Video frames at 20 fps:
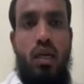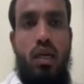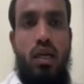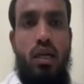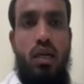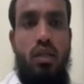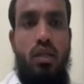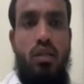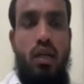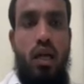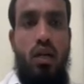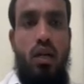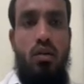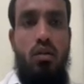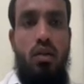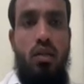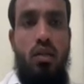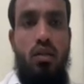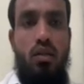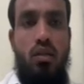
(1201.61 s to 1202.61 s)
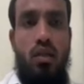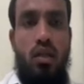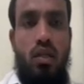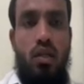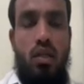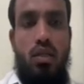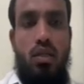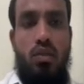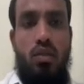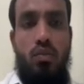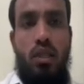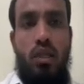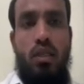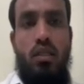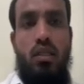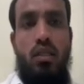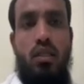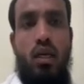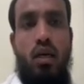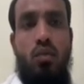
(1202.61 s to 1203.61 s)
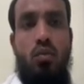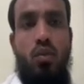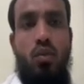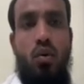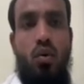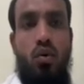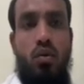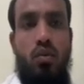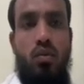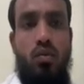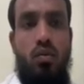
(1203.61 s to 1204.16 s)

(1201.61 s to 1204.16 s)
intracellular spaces are more.